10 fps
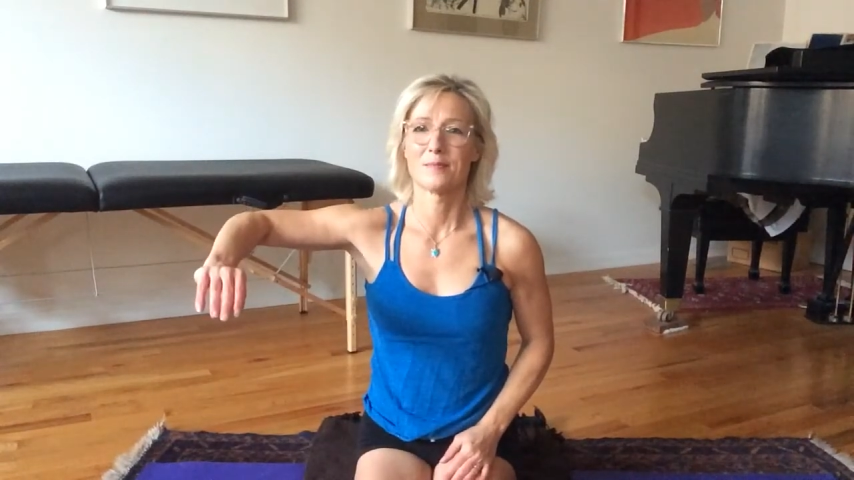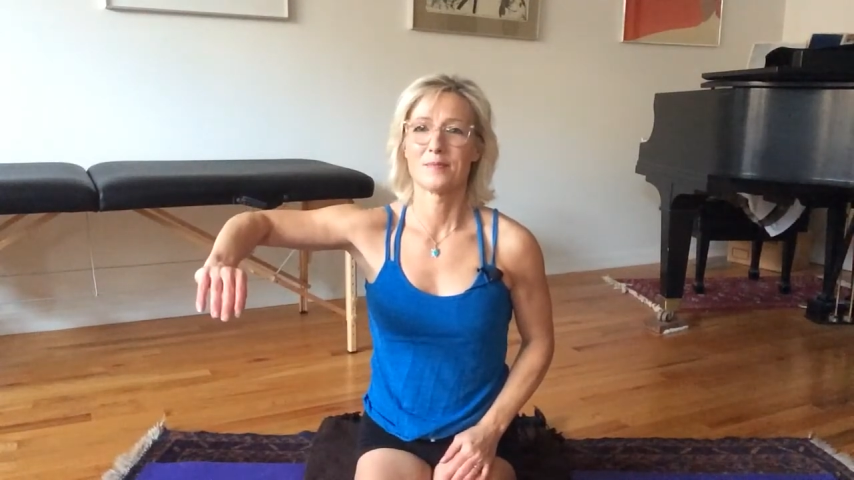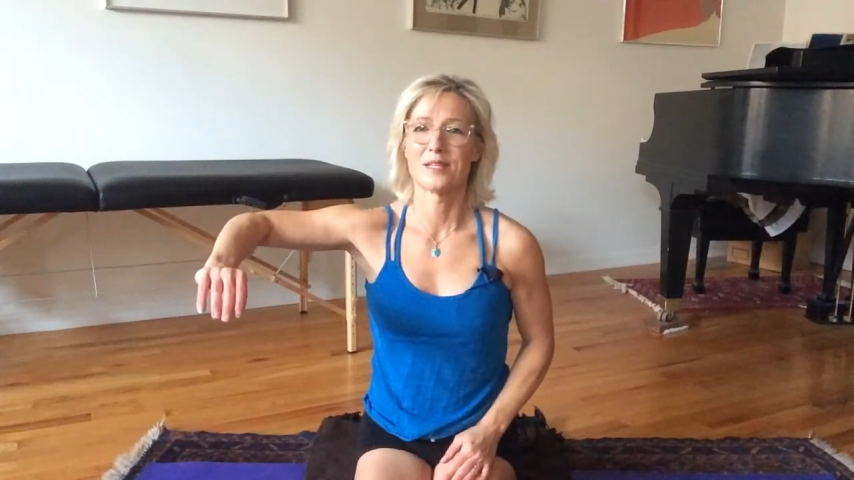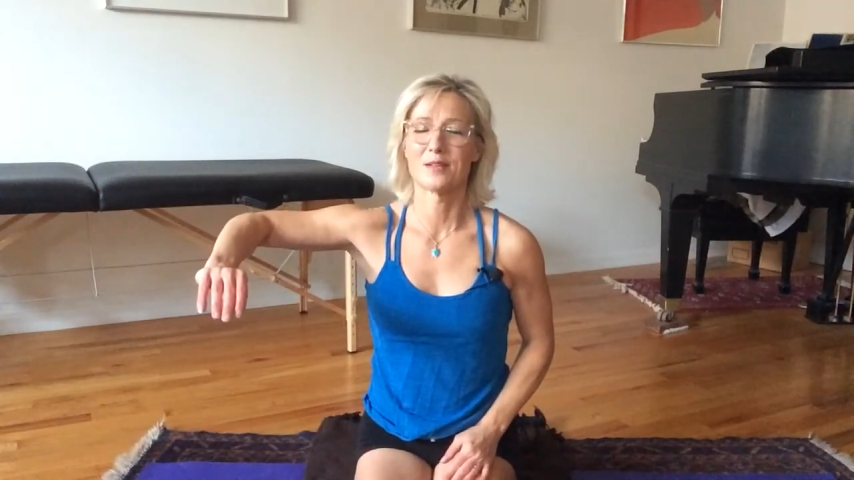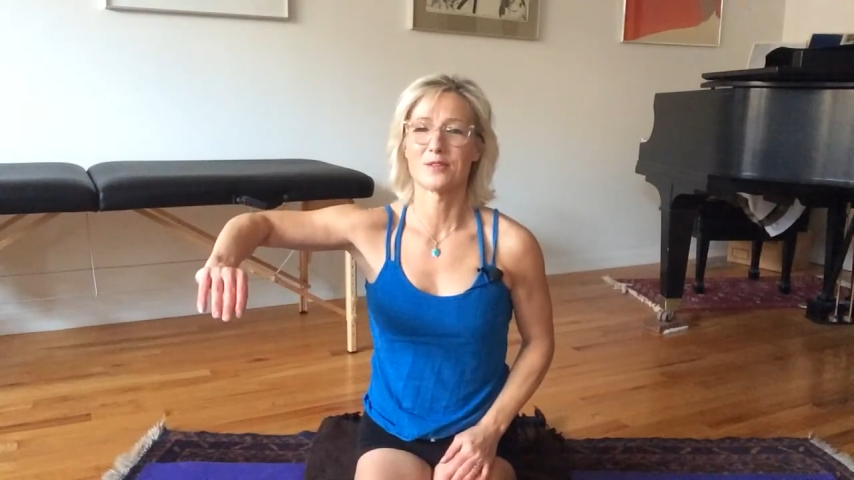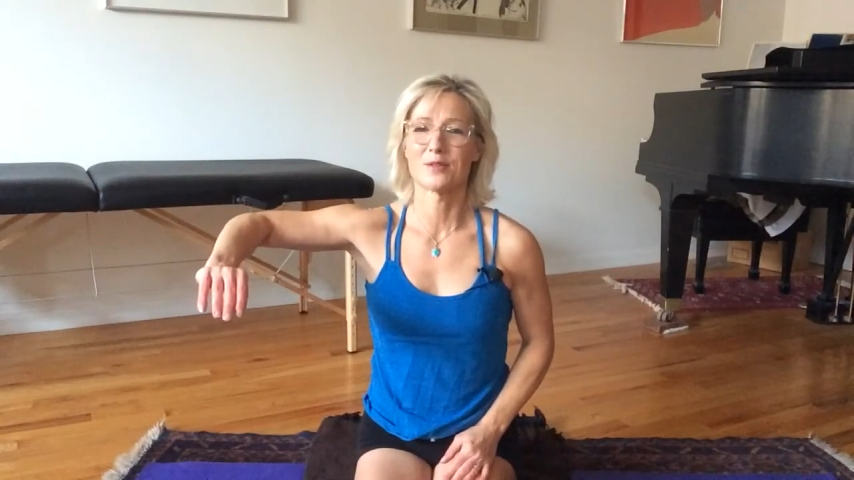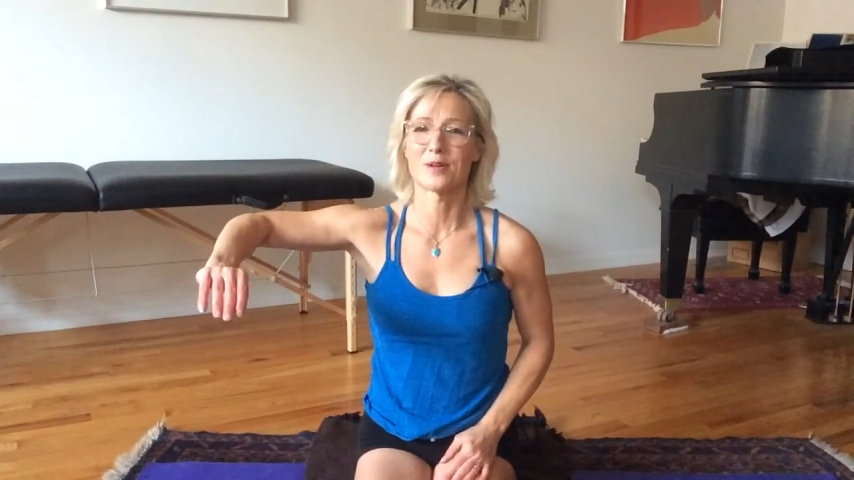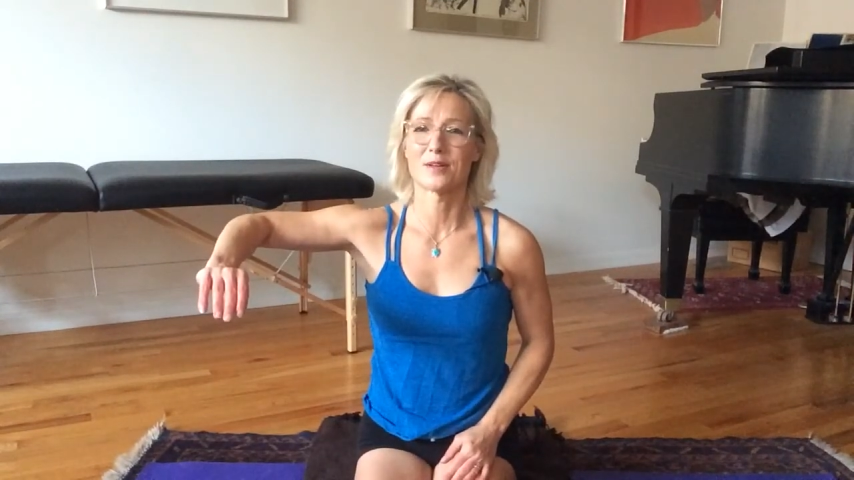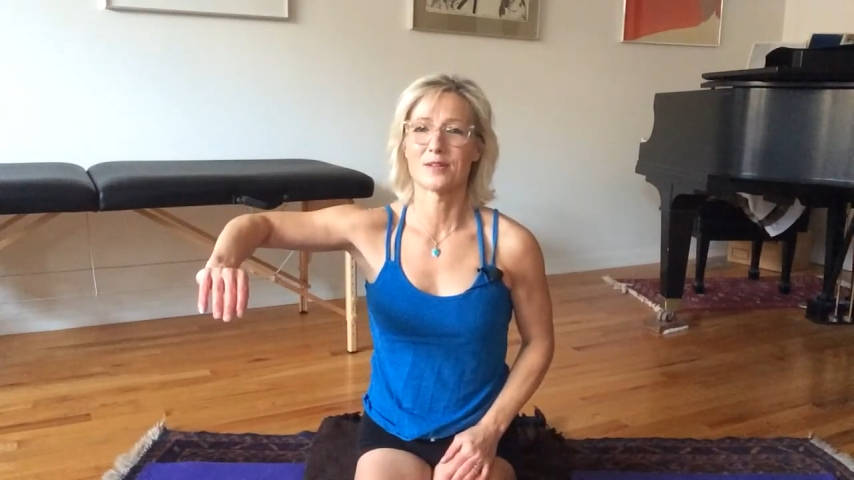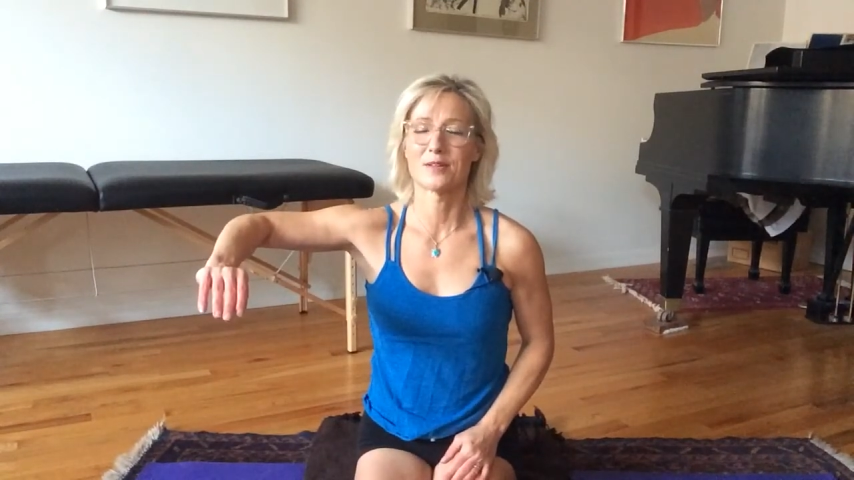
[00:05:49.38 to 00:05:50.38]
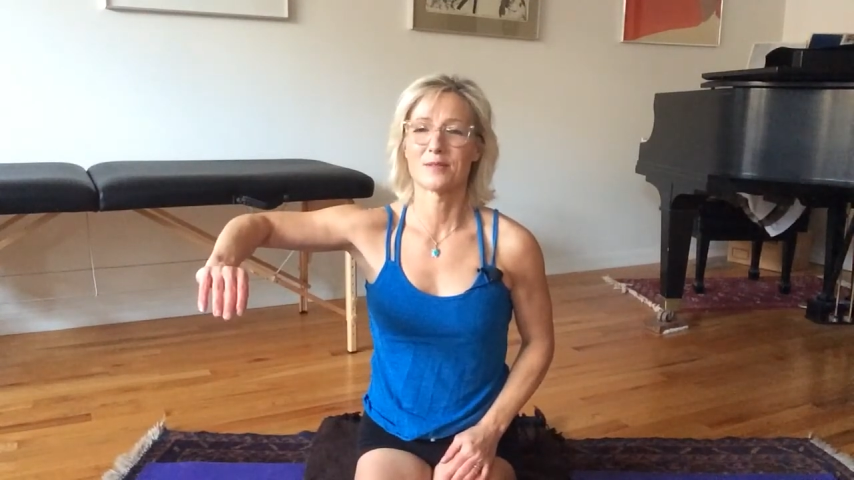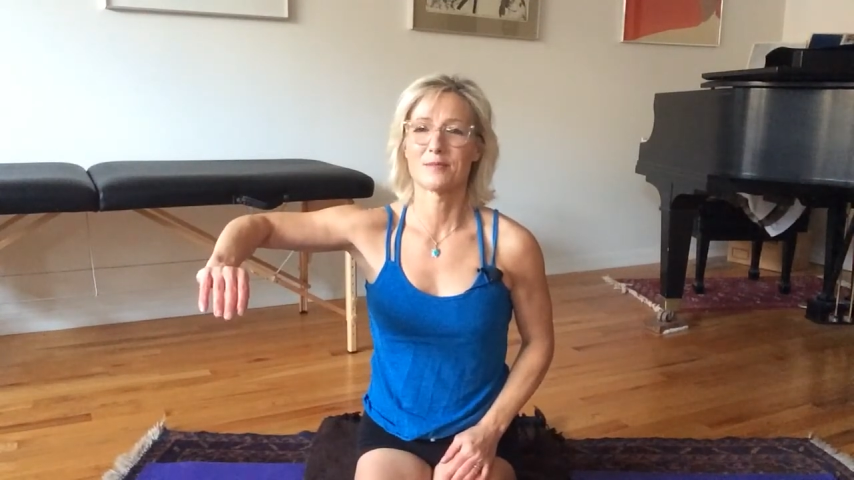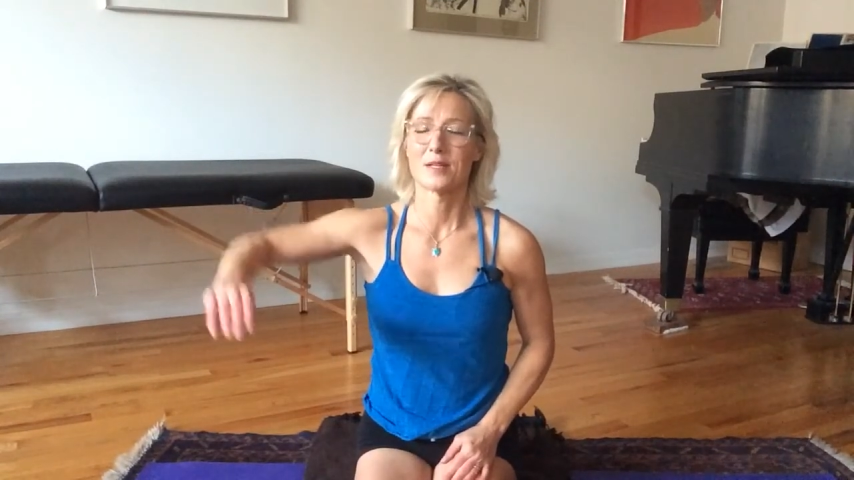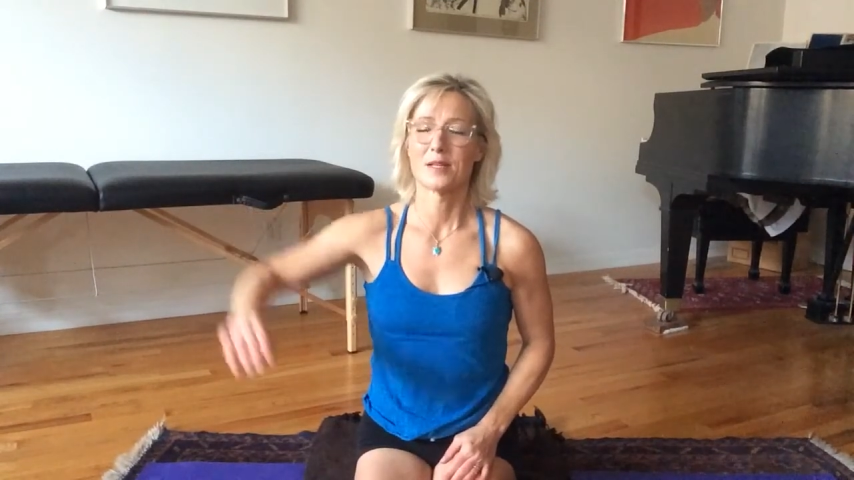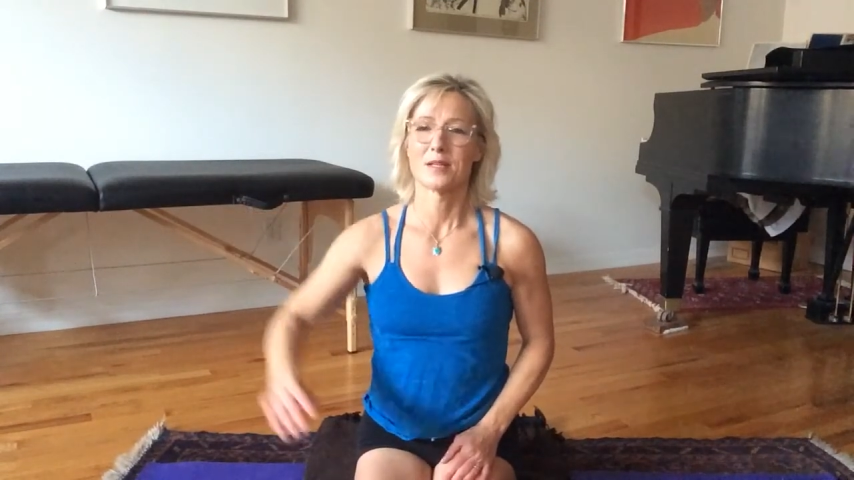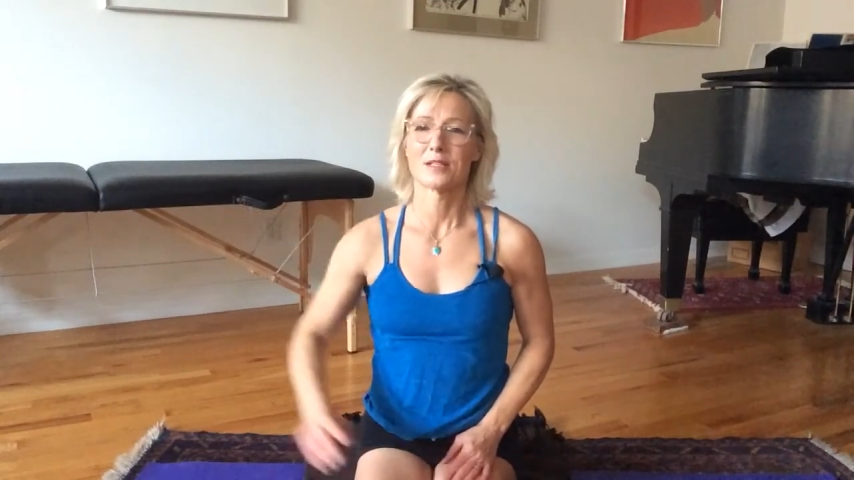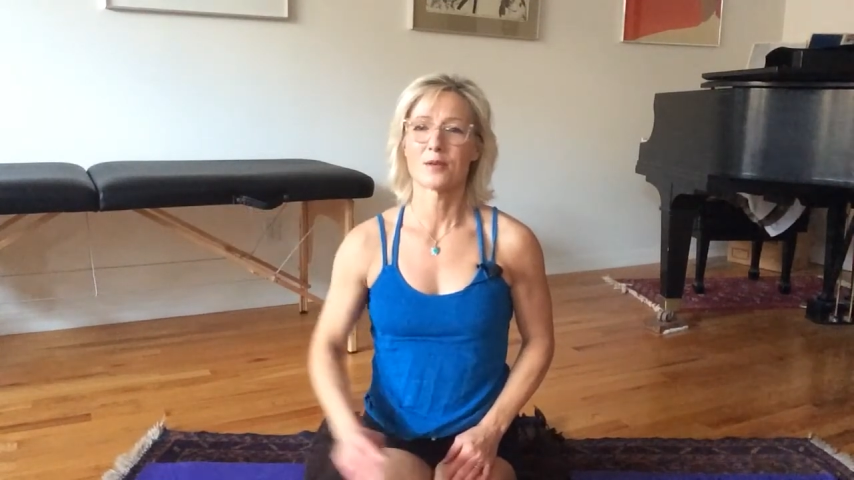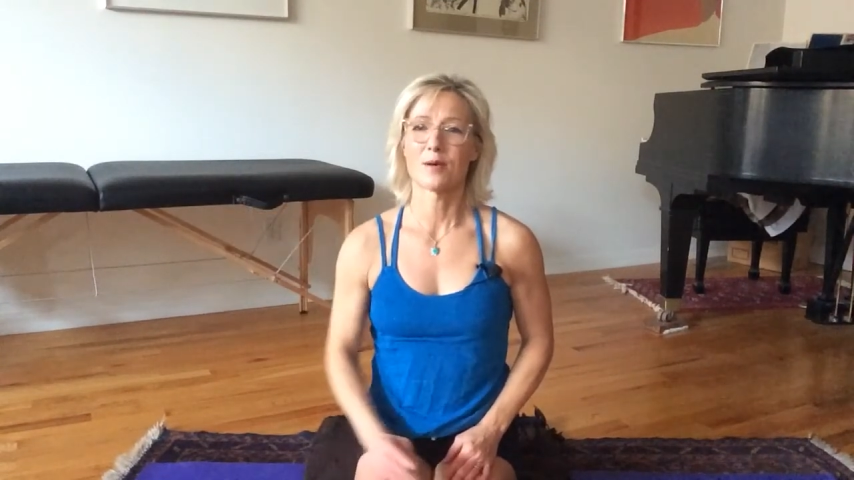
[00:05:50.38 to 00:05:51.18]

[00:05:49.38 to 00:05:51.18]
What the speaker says: delt stretch. So